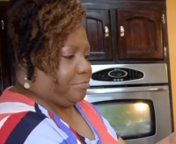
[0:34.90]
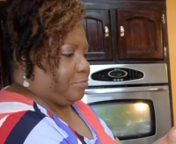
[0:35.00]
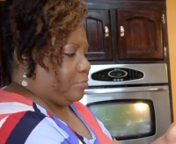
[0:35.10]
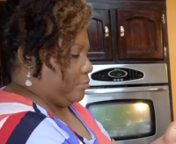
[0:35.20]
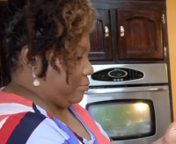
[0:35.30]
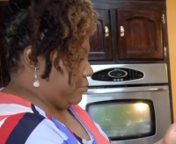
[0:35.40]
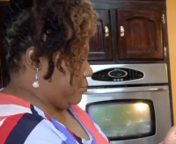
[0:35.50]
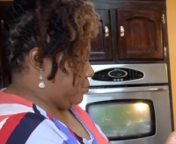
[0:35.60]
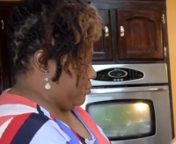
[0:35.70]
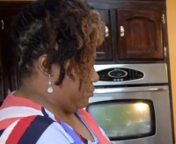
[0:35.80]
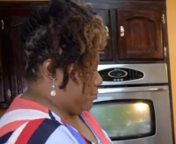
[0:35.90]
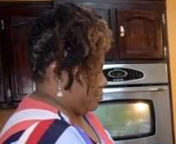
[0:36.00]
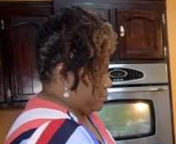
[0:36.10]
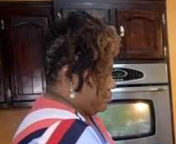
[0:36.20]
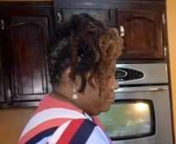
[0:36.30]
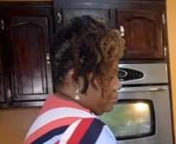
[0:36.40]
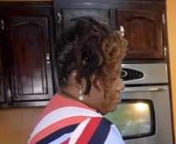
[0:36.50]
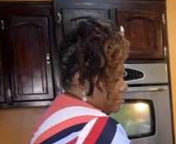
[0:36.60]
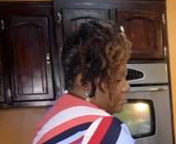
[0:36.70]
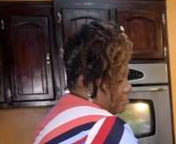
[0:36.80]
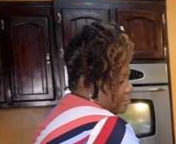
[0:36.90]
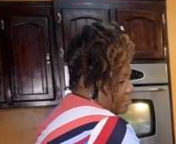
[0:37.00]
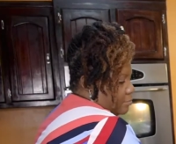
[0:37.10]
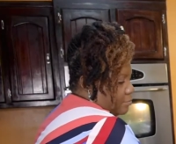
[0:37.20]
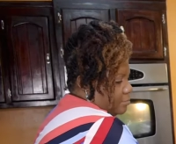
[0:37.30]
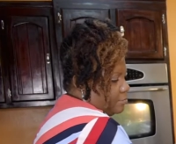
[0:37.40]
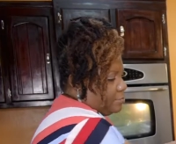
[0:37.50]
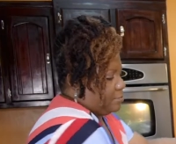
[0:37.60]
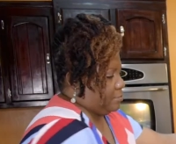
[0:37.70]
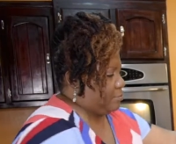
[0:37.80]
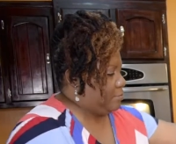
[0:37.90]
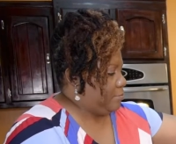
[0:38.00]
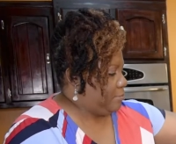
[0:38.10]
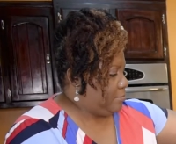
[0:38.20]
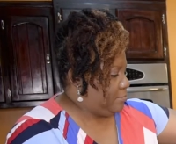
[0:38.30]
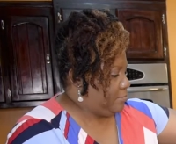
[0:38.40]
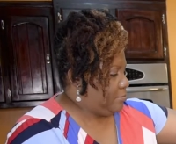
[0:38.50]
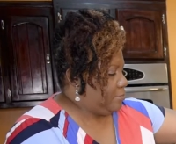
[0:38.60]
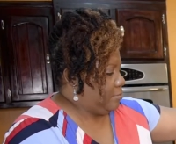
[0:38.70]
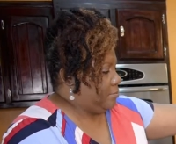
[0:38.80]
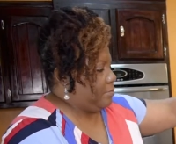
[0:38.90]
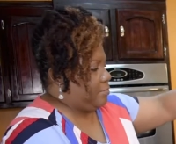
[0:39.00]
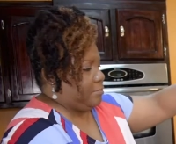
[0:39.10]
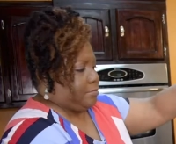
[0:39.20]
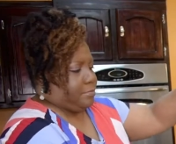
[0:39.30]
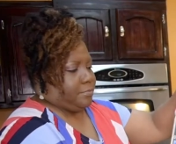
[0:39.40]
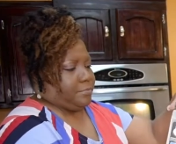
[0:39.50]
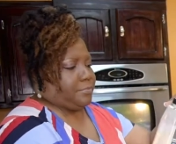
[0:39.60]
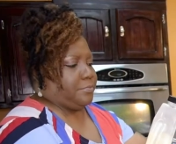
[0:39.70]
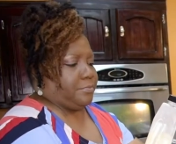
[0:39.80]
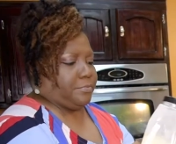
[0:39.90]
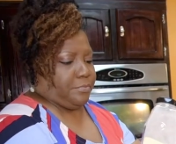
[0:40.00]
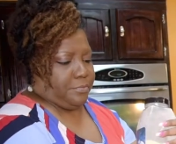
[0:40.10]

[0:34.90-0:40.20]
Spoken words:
Nothing is said.